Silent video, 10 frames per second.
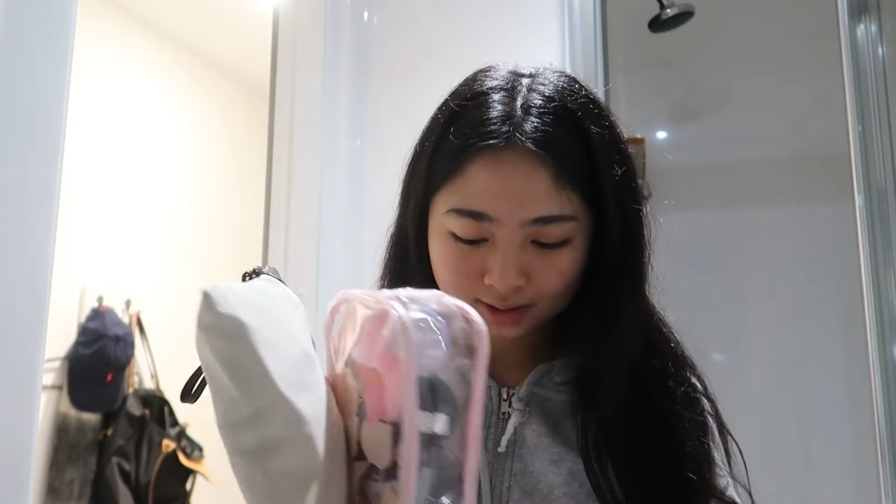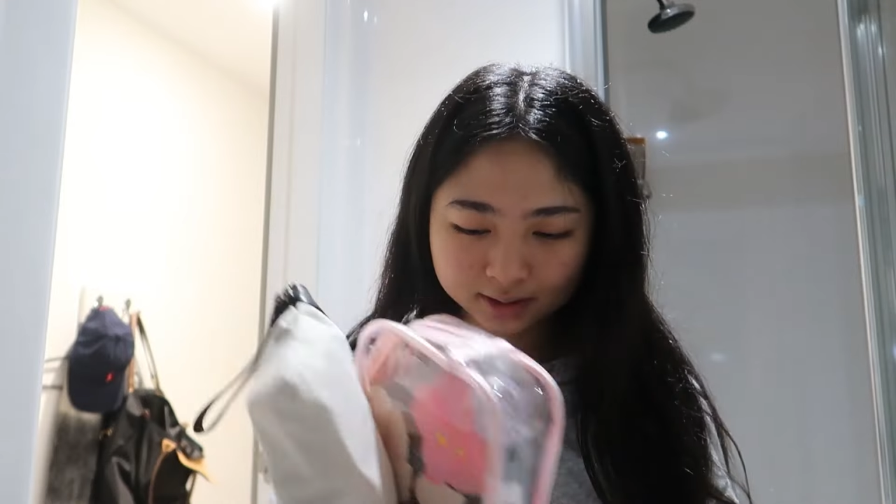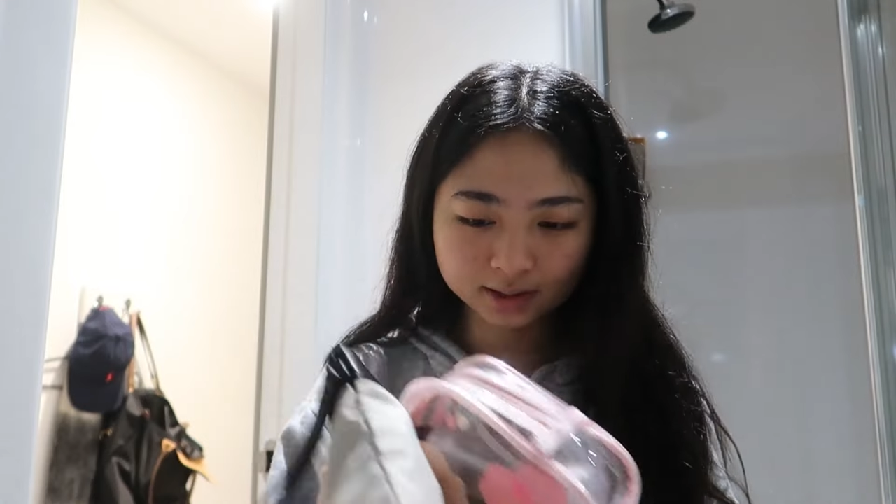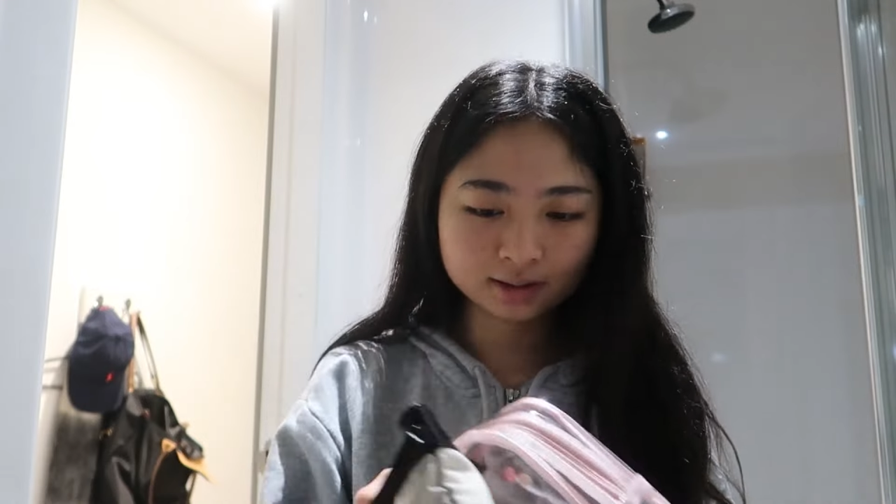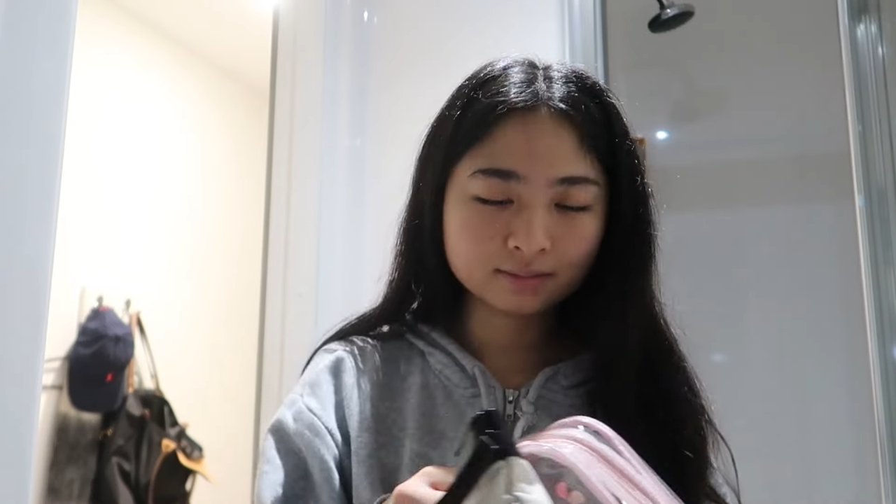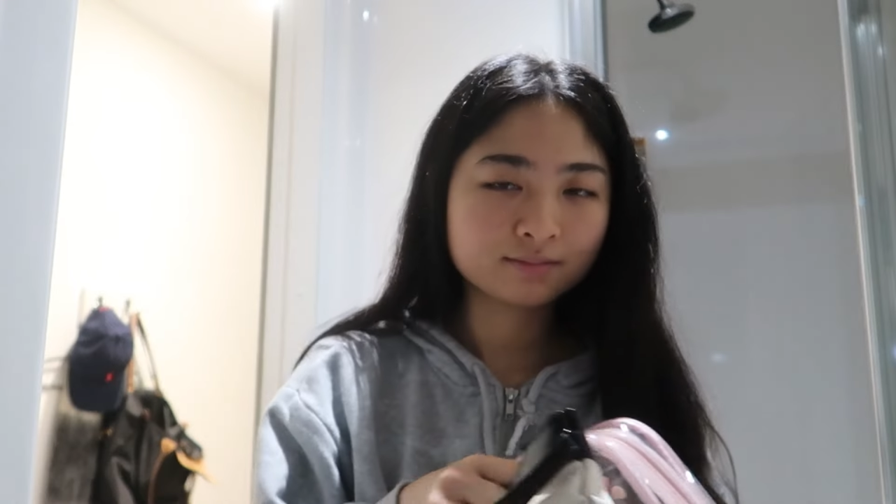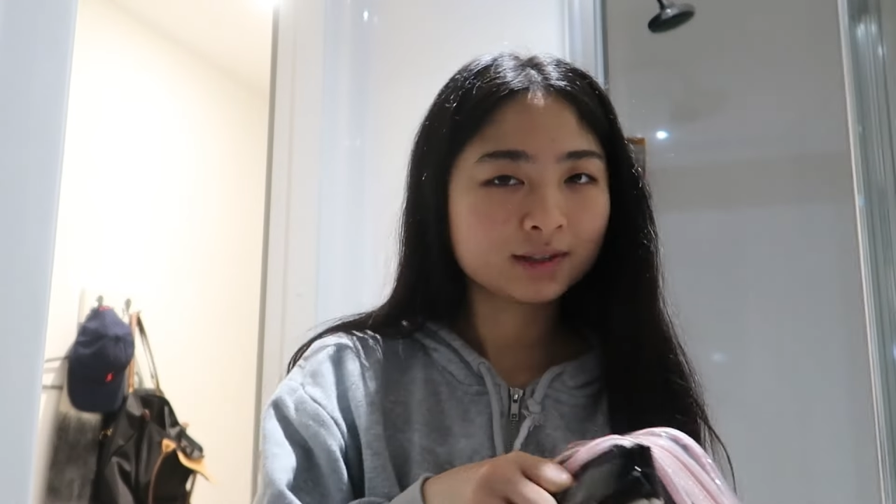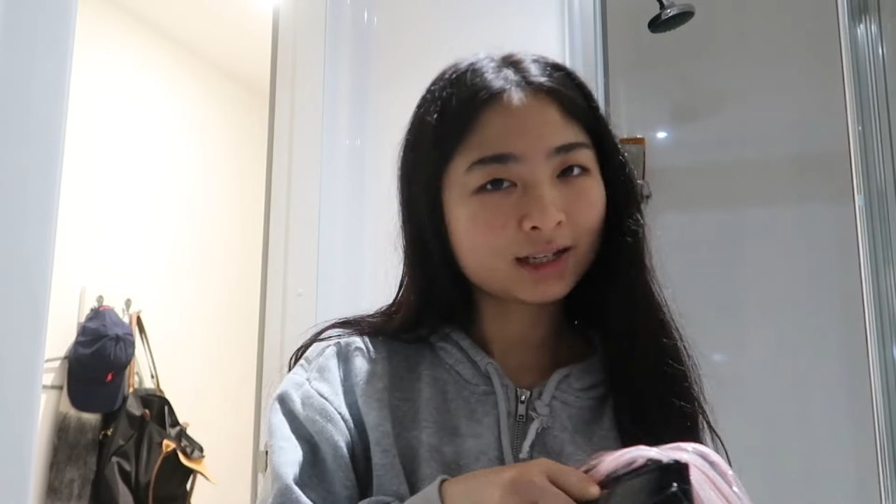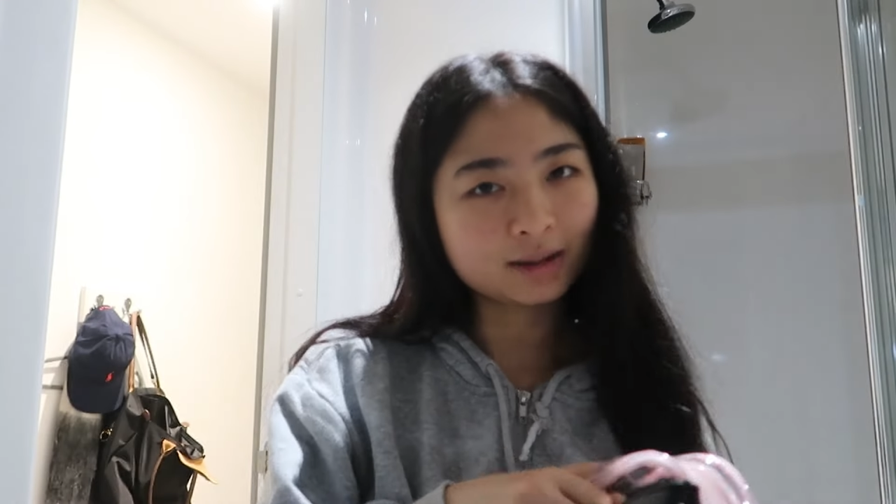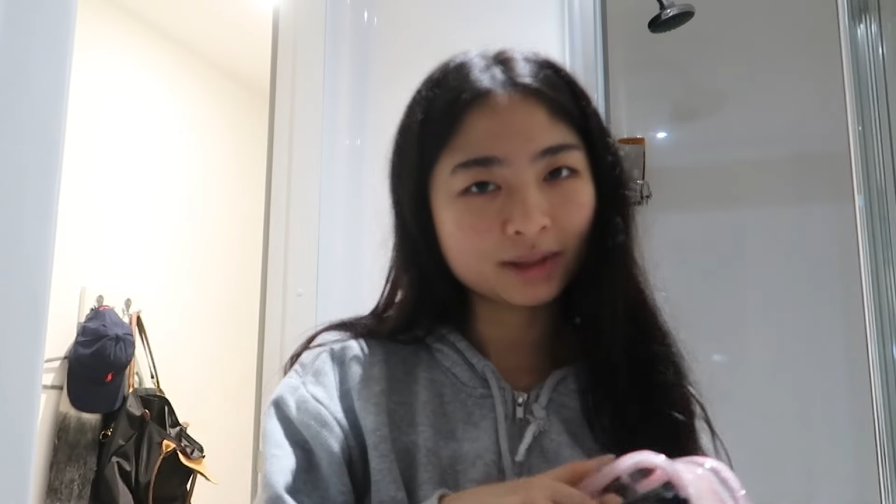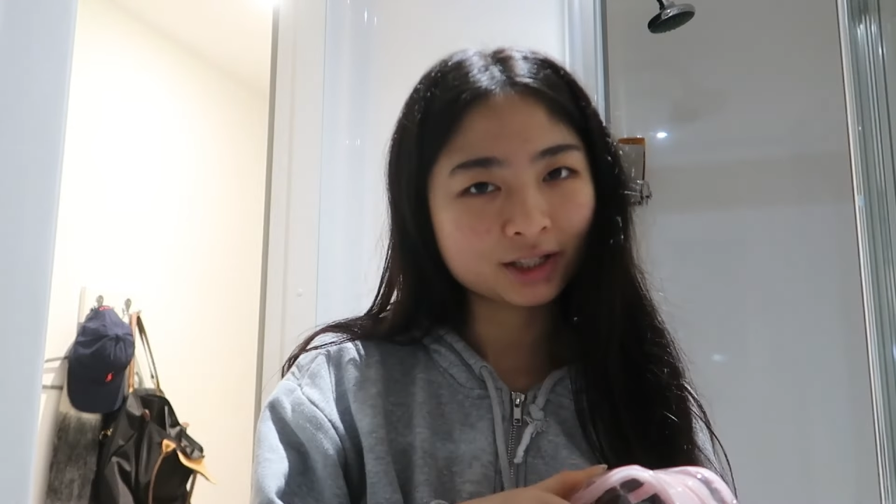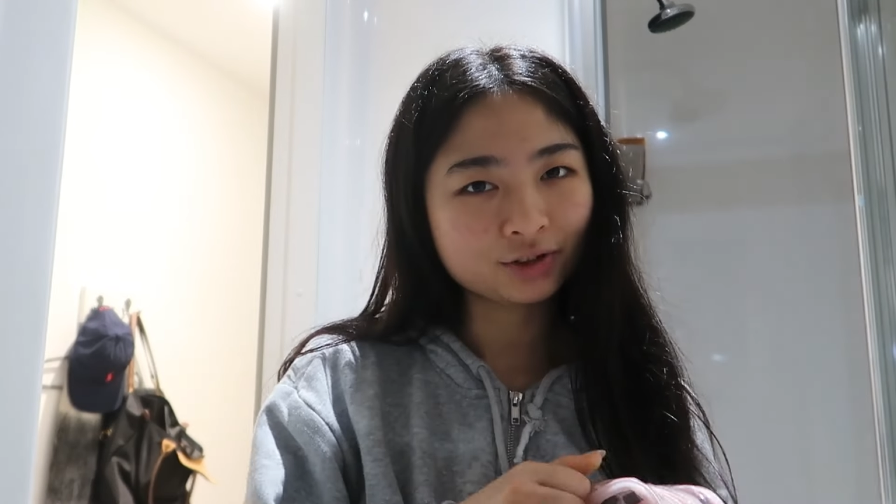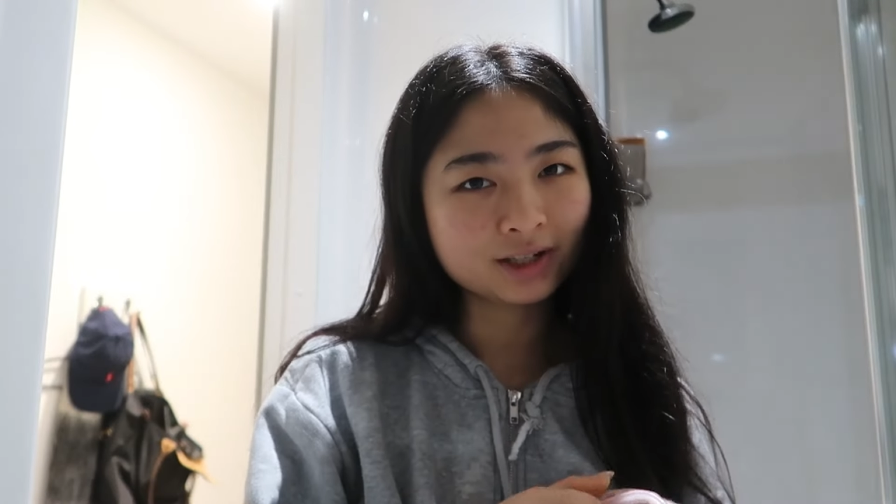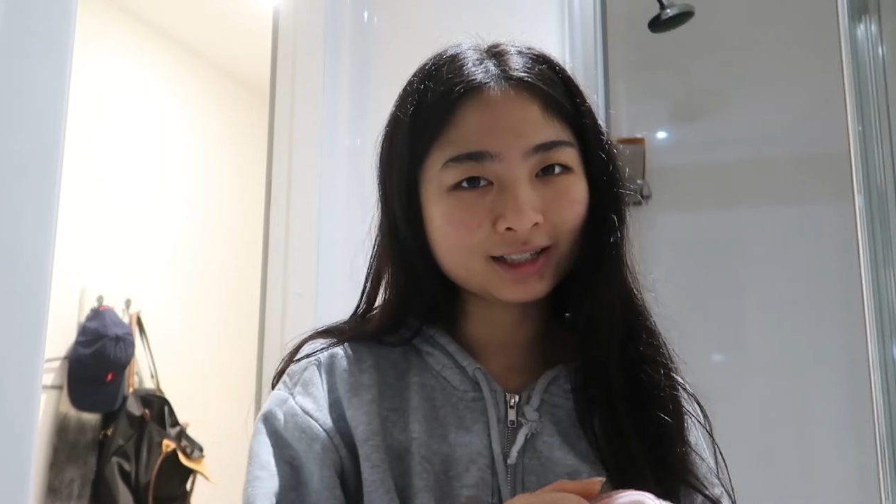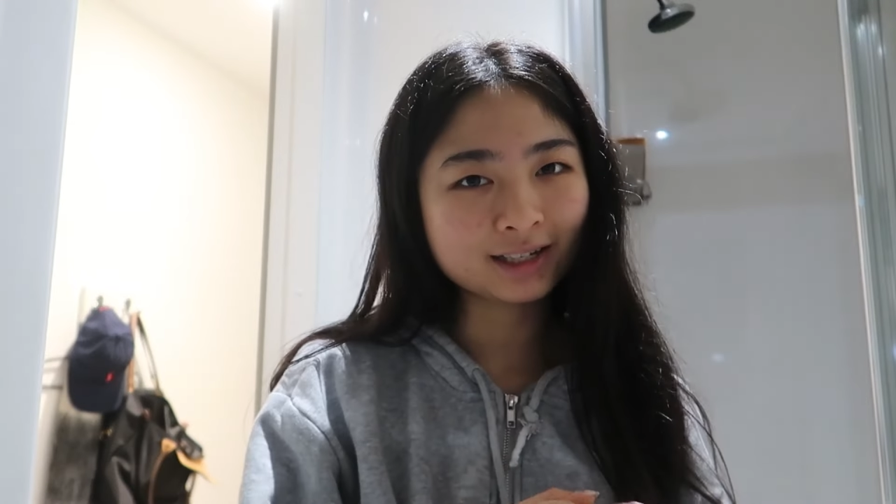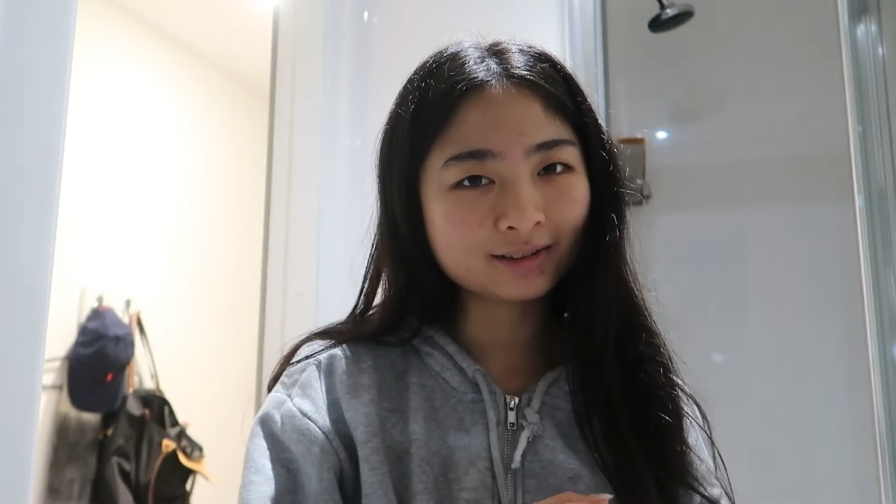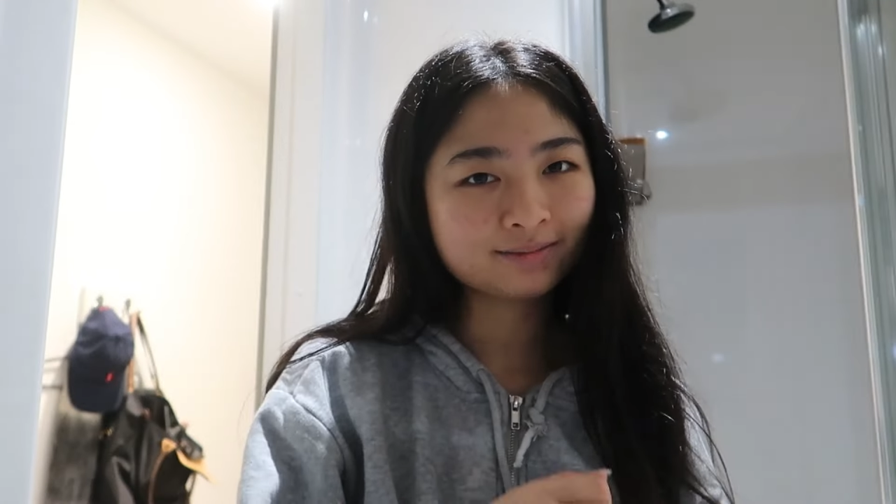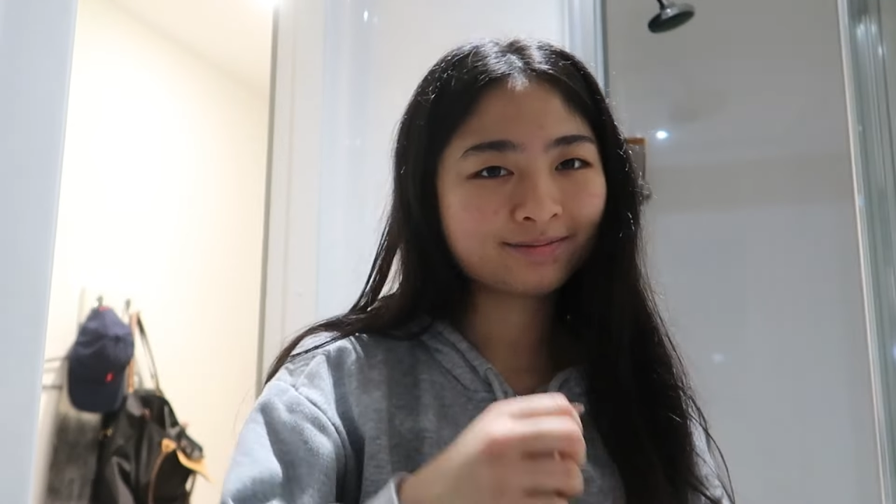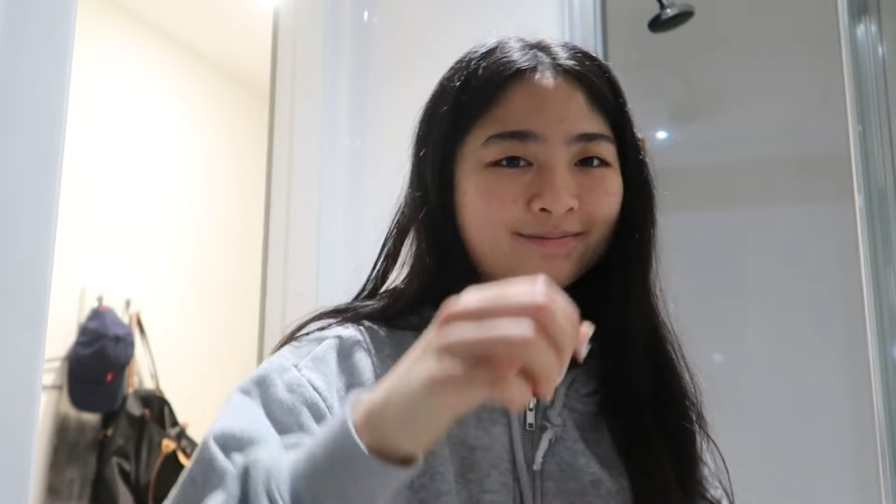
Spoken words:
then come back to you guys again.